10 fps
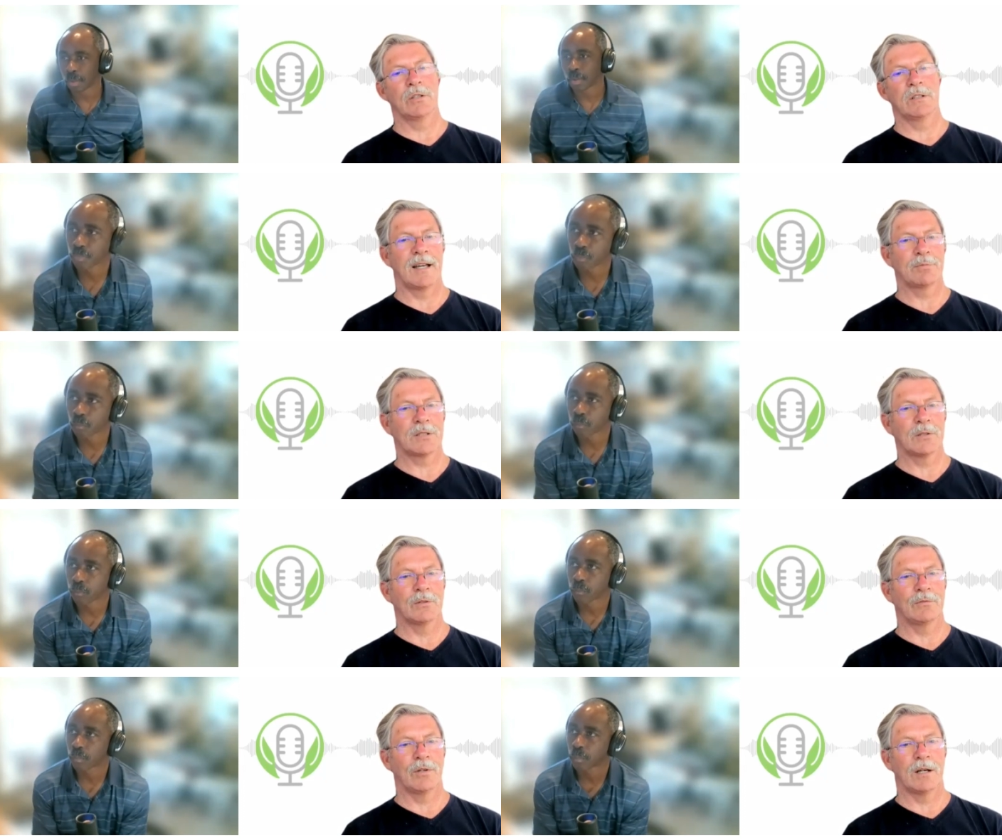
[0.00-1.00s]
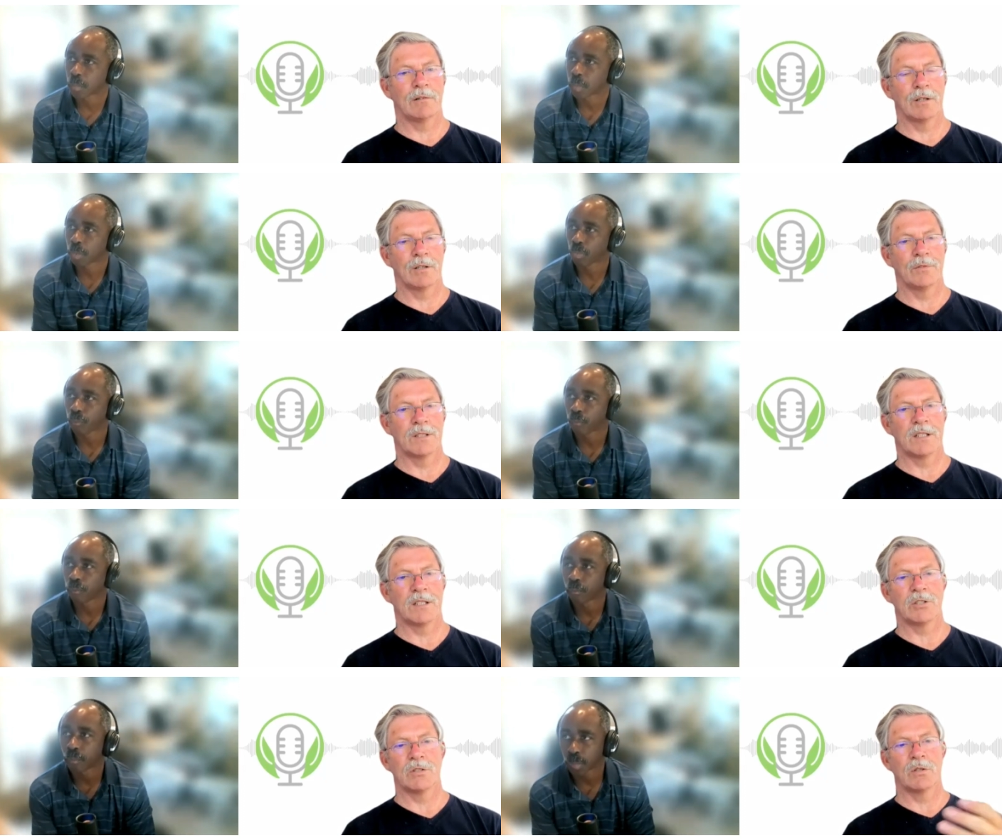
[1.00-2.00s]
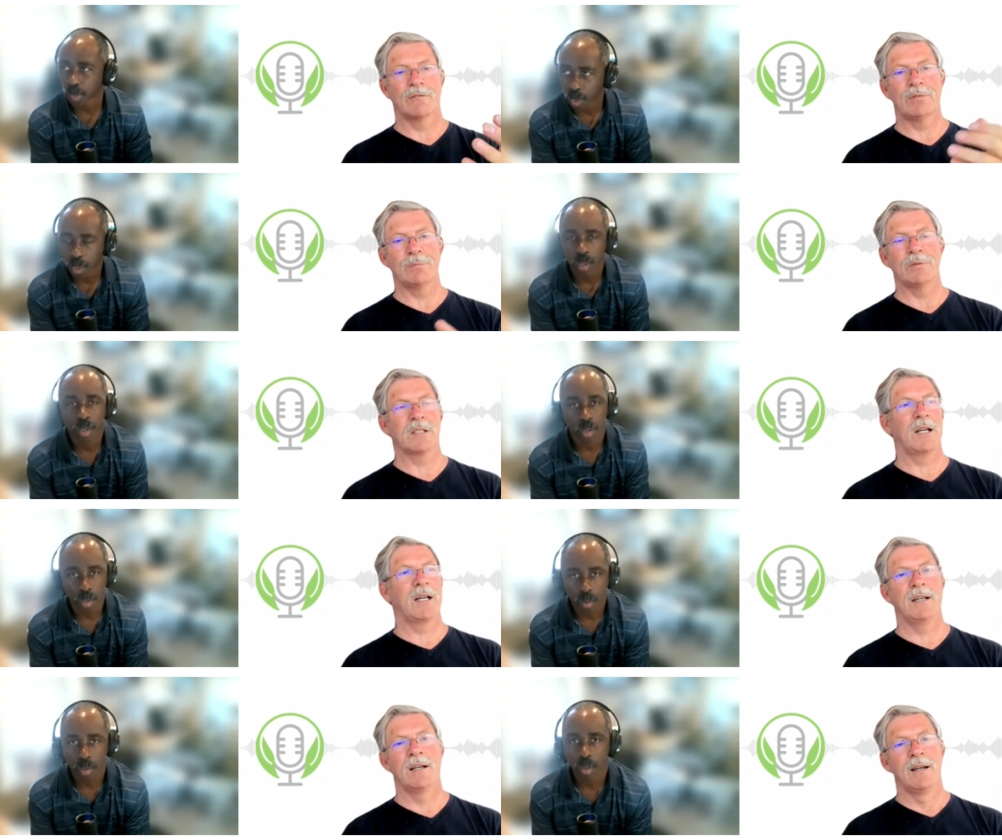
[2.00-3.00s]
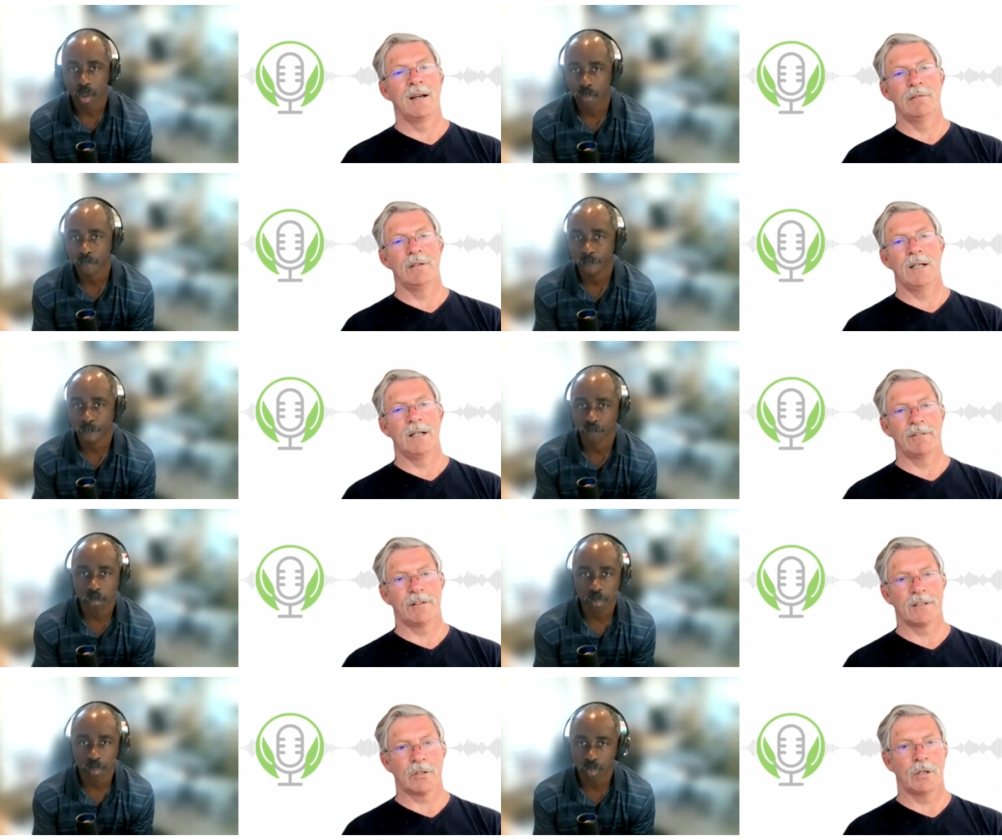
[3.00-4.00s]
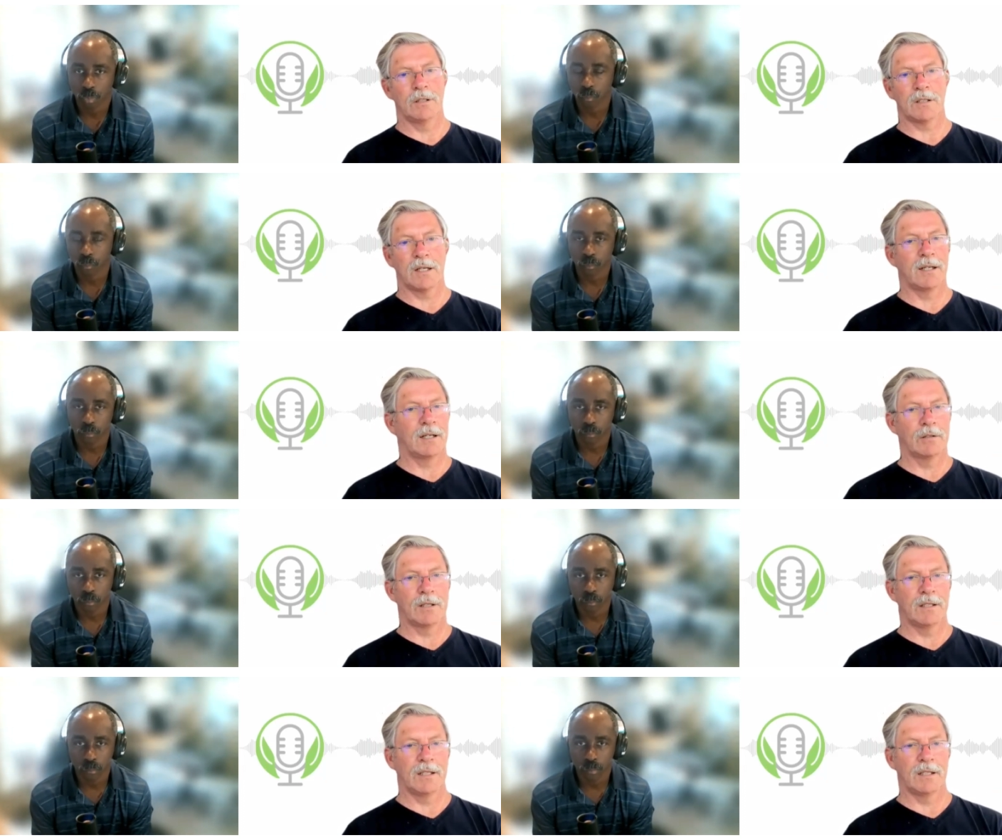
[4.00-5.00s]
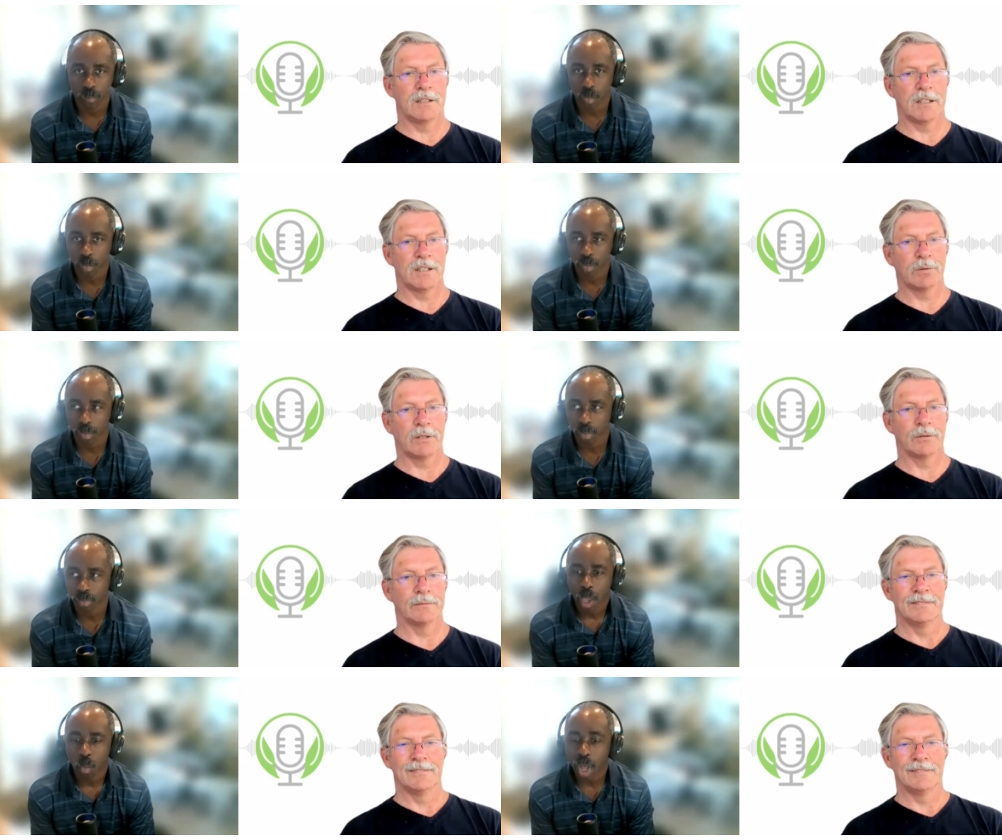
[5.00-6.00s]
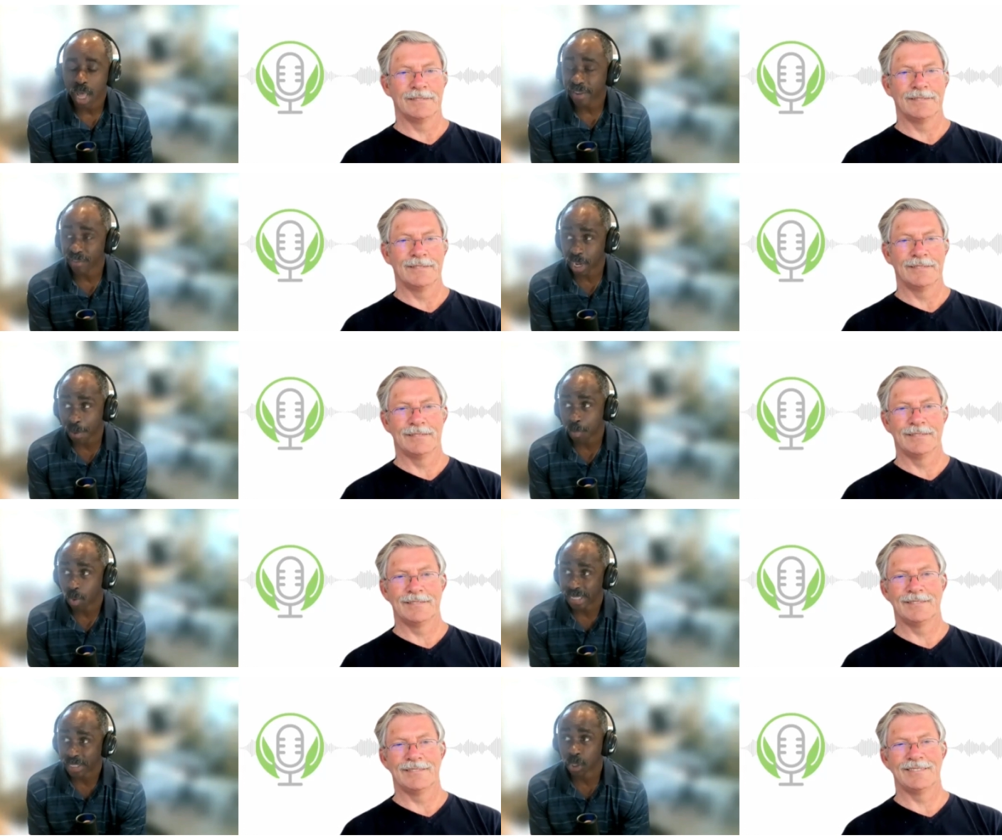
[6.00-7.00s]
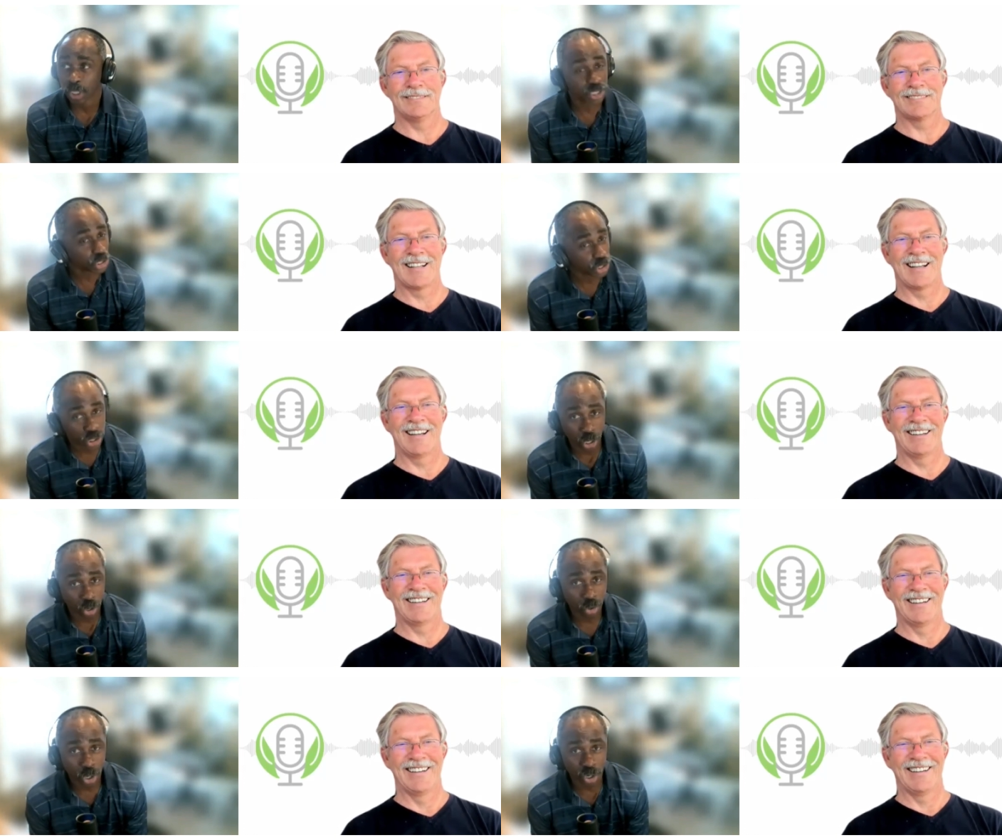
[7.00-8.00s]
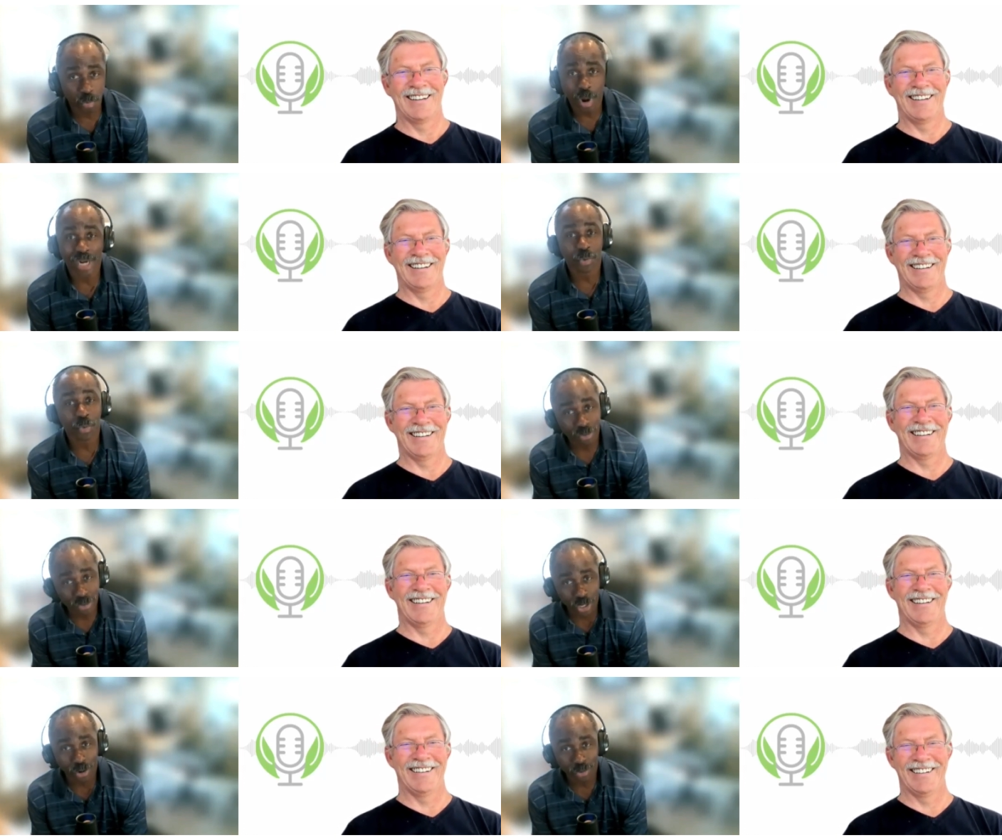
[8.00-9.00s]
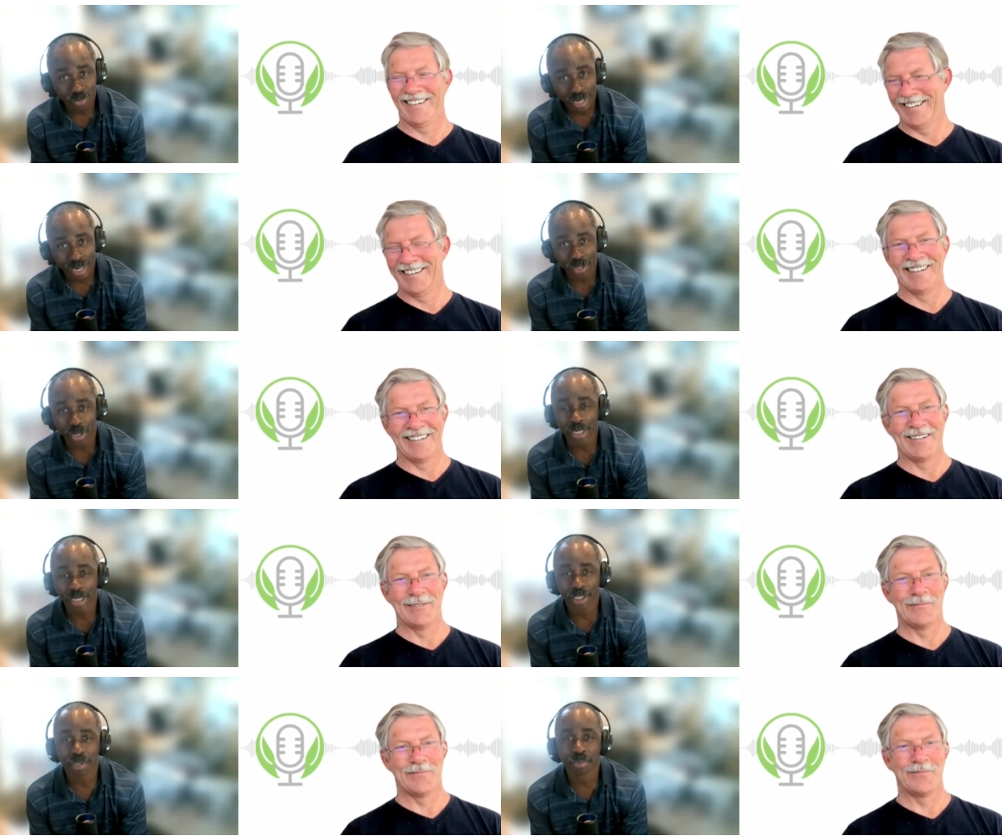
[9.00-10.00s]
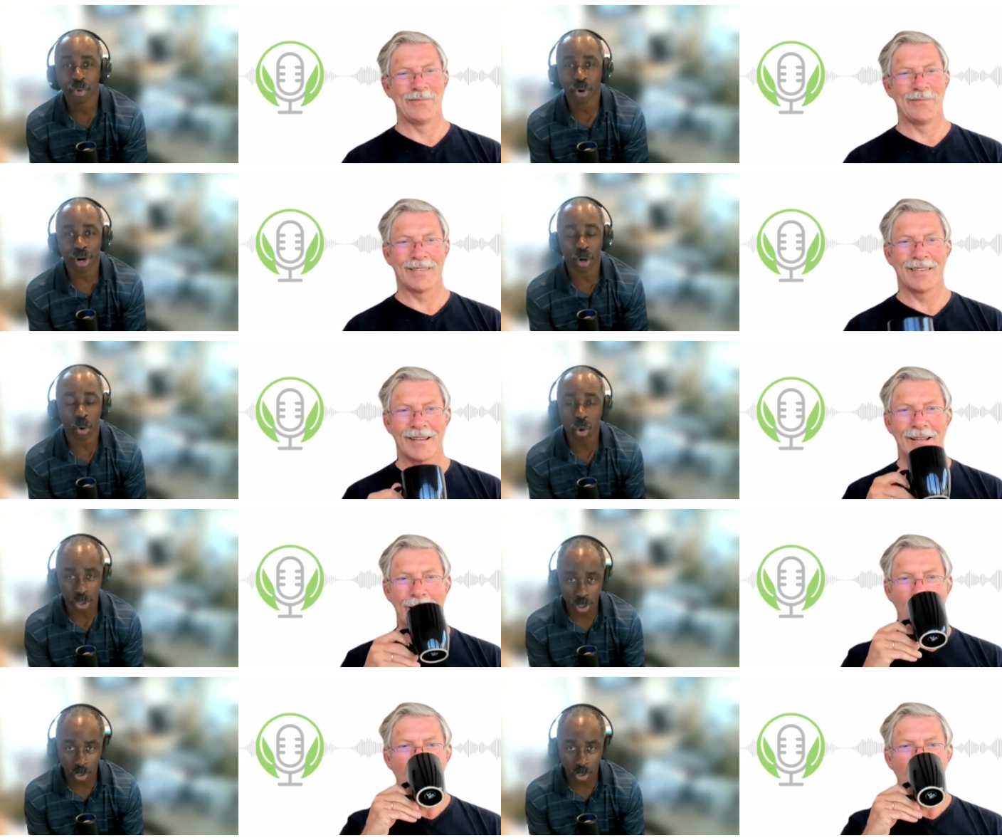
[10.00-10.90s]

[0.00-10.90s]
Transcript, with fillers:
Speaker 1: good capstone for our conversation. So if people say, hey, I really love this Curtis guy, how can they get in touch with you?
Speaker 2: Well, I'll give you a couple ways. So listen to the show, go to the Practical Wealth Show, and you can listen to more or the